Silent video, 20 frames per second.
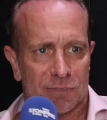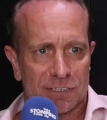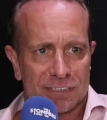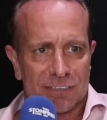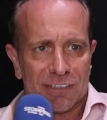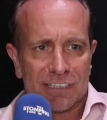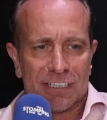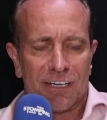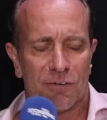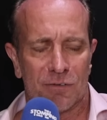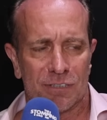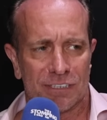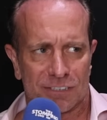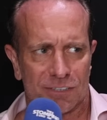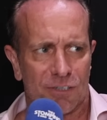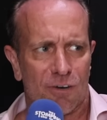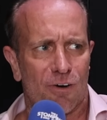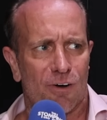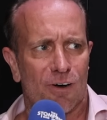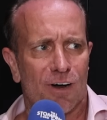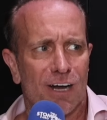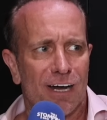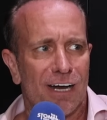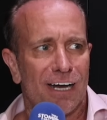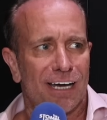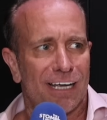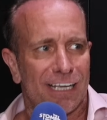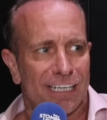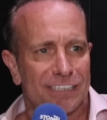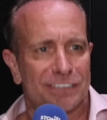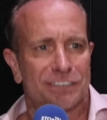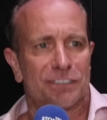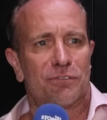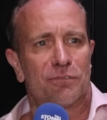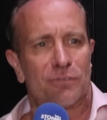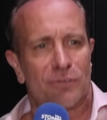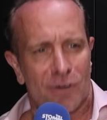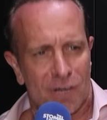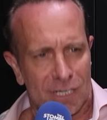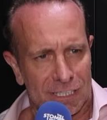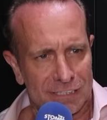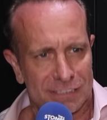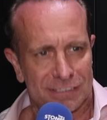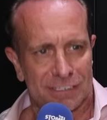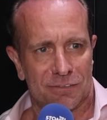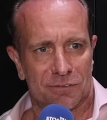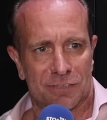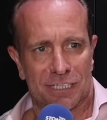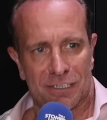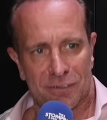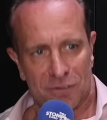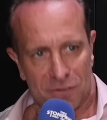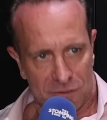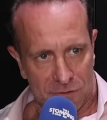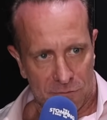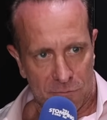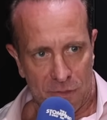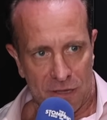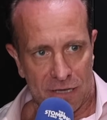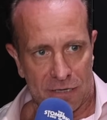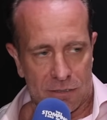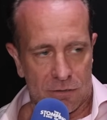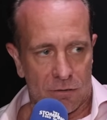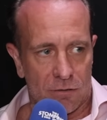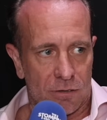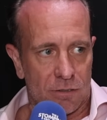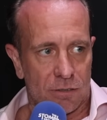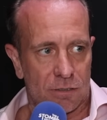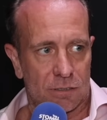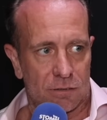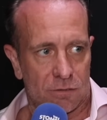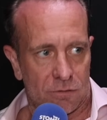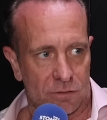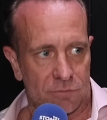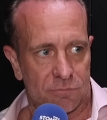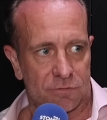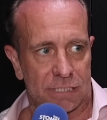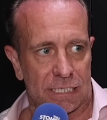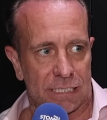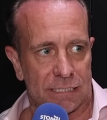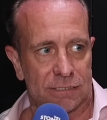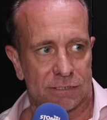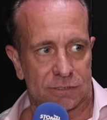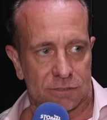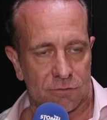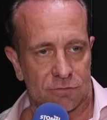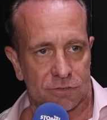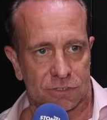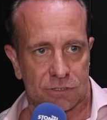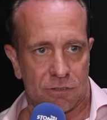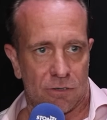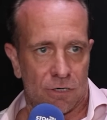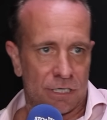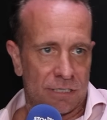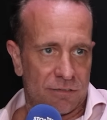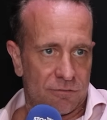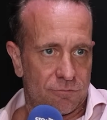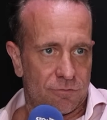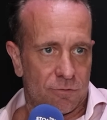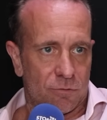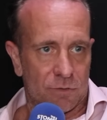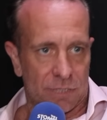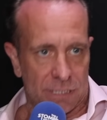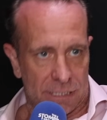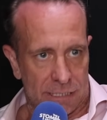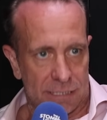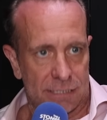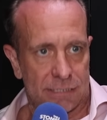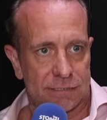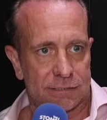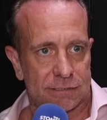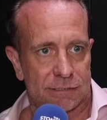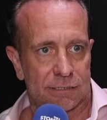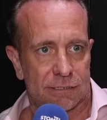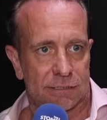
As I know, it's not. It's a rights deal. They got a lot of dates off Sky in 4 years.